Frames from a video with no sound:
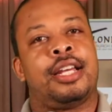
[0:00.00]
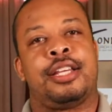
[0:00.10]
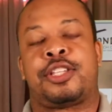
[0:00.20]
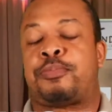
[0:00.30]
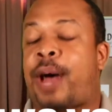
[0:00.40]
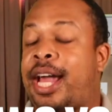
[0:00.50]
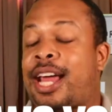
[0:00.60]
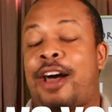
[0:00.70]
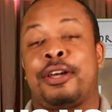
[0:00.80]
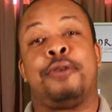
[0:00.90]
despite
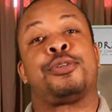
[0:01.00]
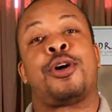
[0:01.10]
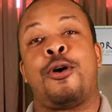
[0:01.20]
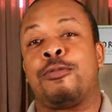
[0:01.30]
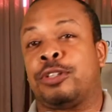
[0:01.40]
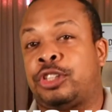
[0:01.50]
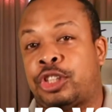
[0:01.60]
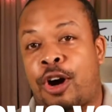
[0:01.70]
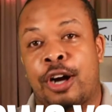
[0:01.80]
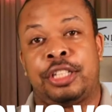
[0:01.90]
how he was
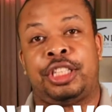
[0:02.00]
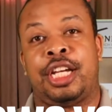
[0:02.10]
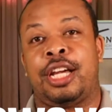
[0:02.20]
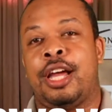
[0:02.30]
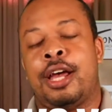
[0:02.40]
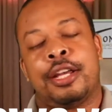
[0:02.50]
overcharging,